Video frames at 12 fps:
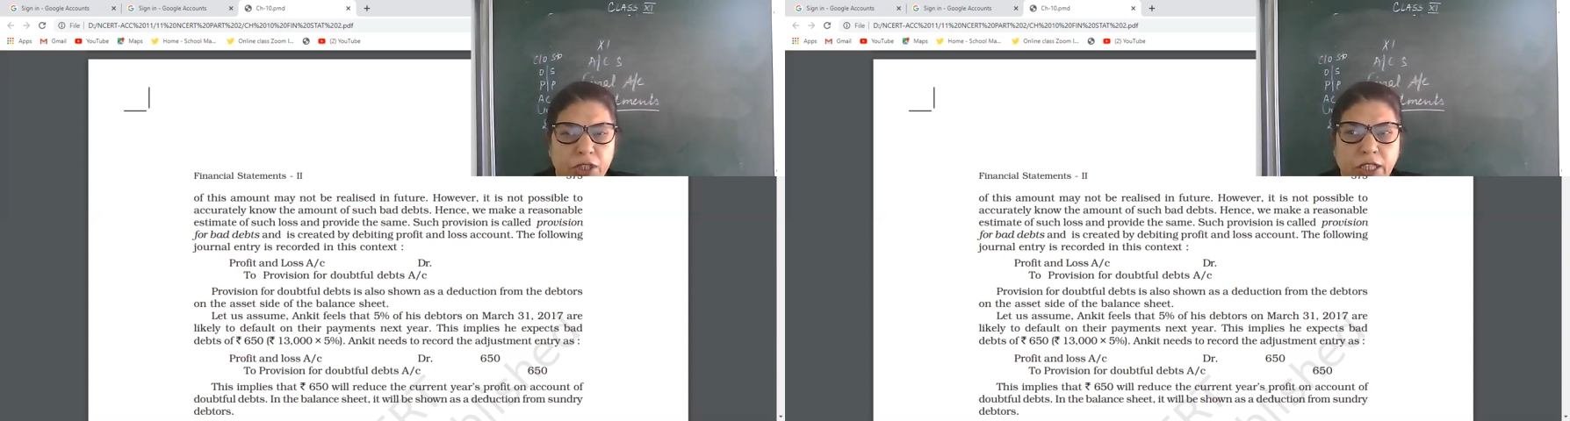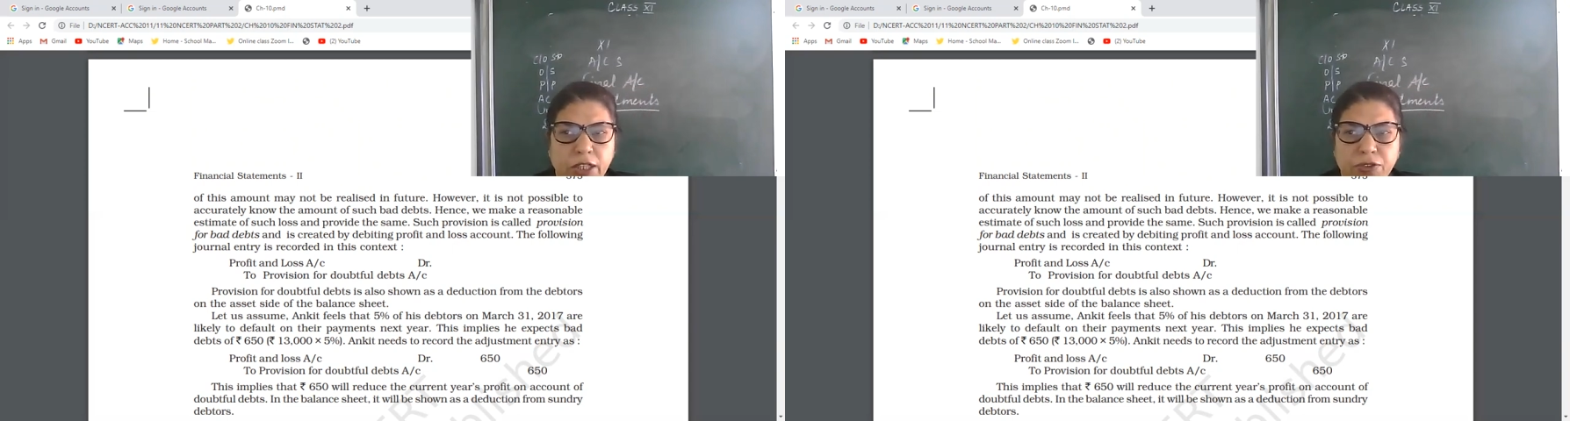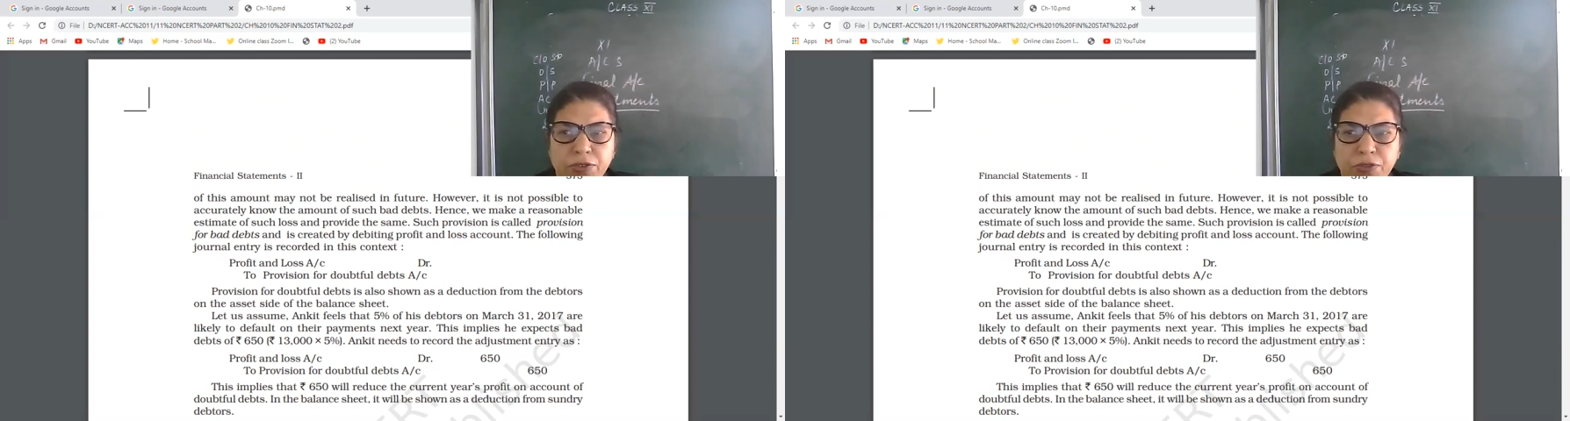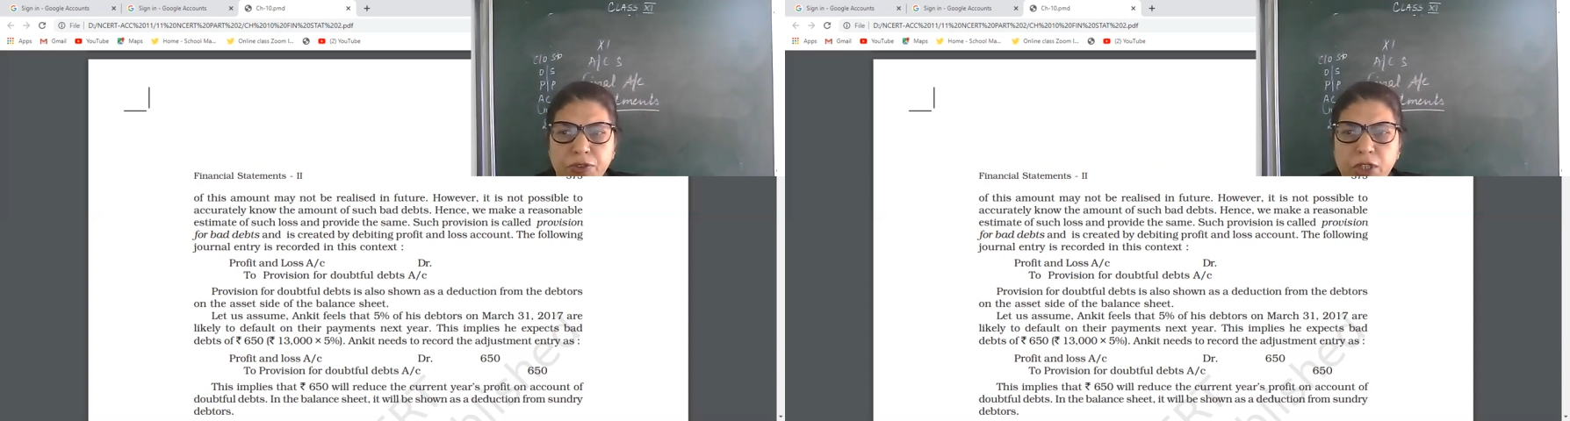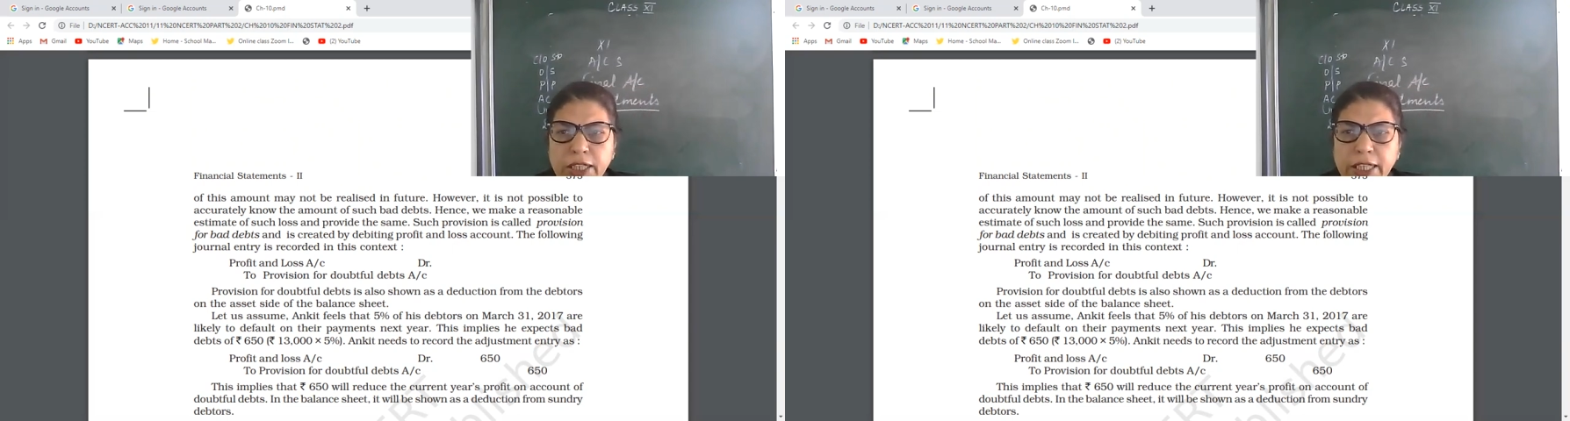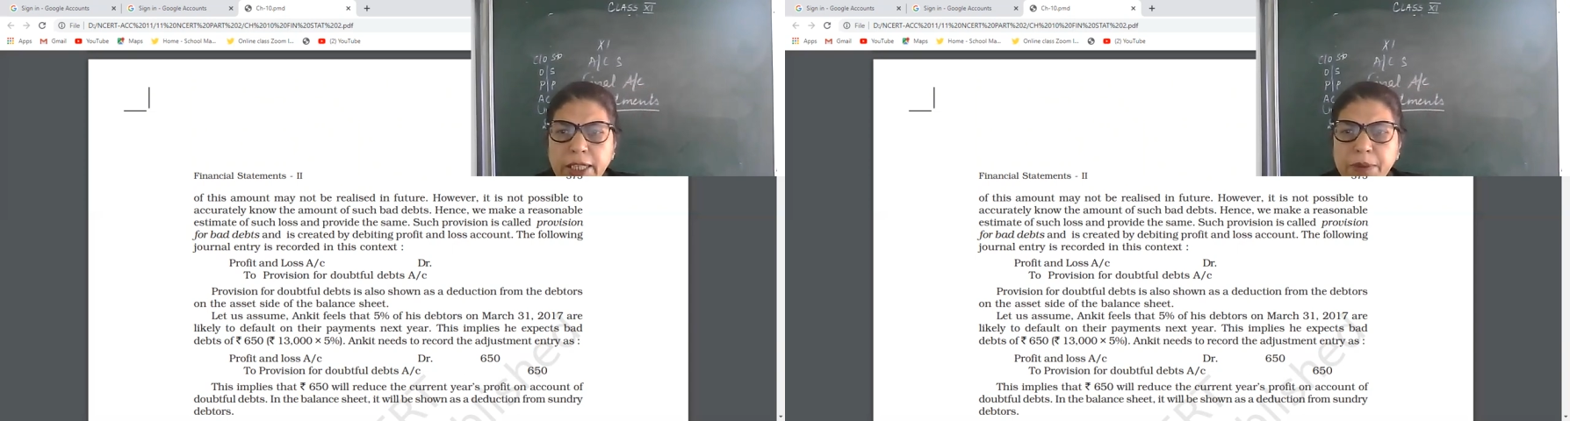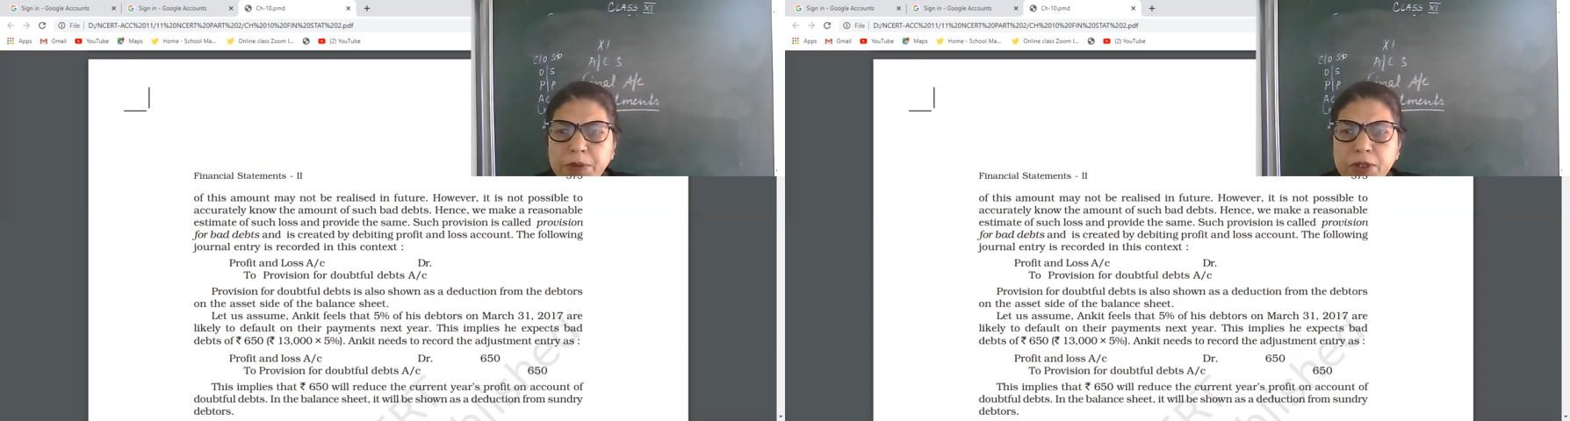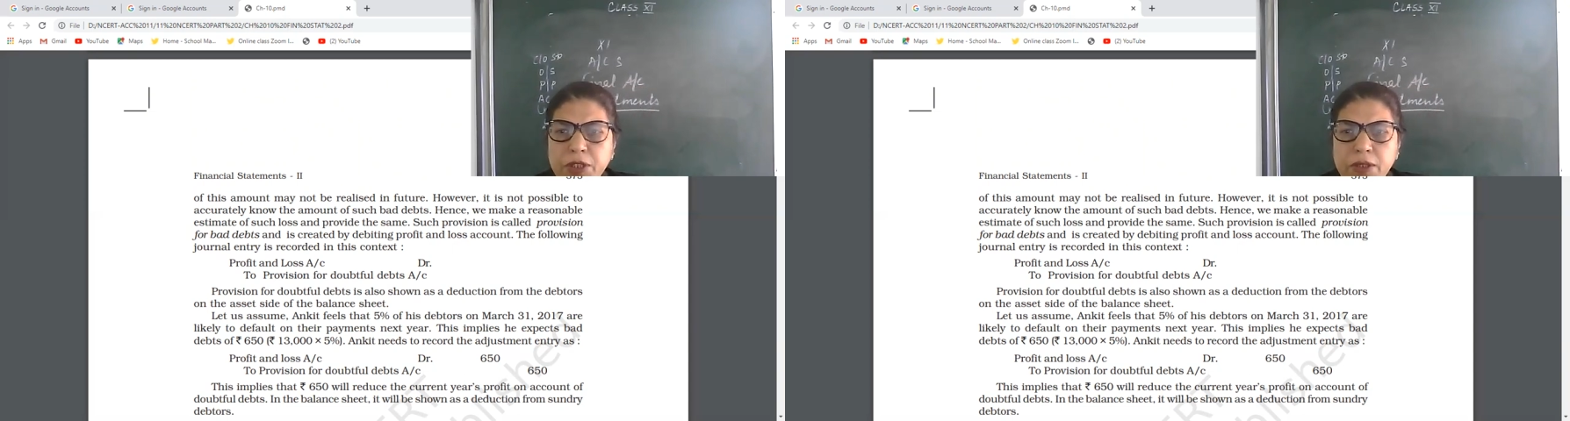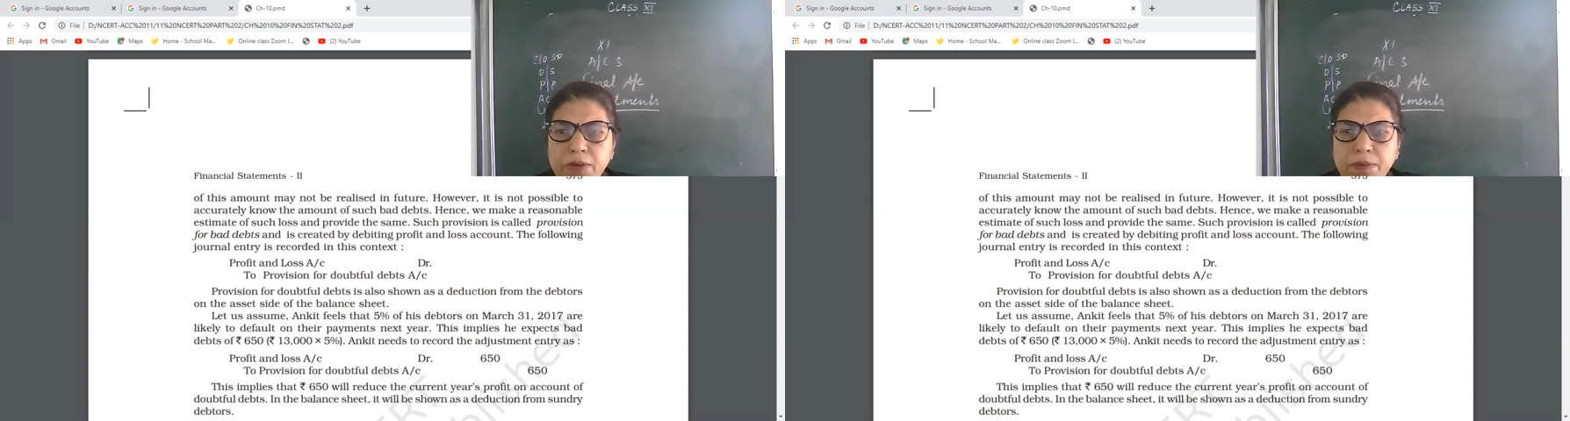doubtful
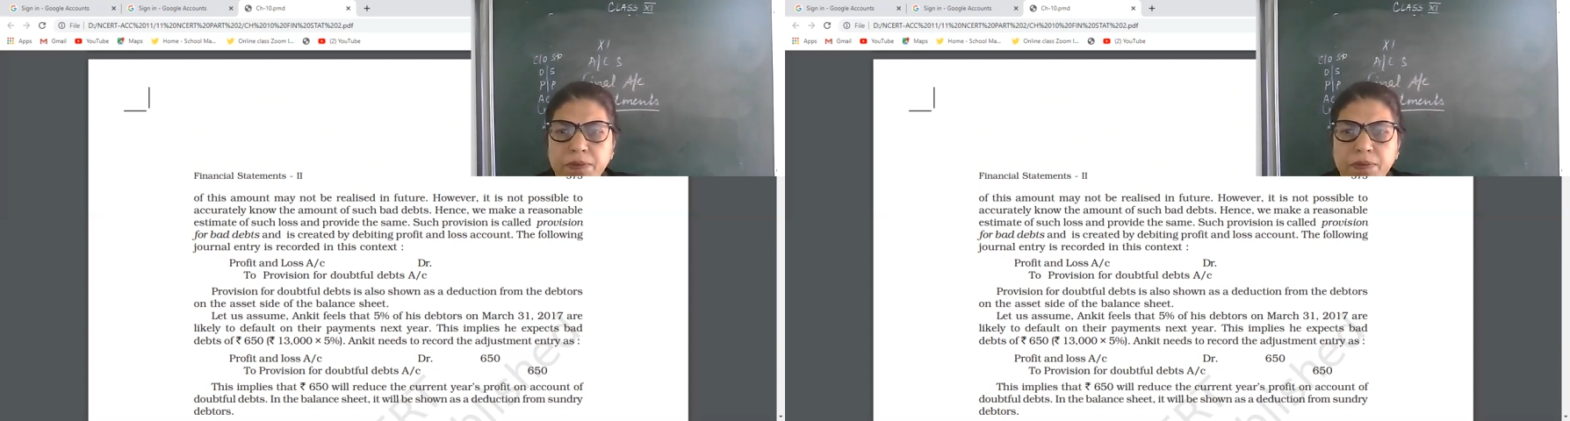debts.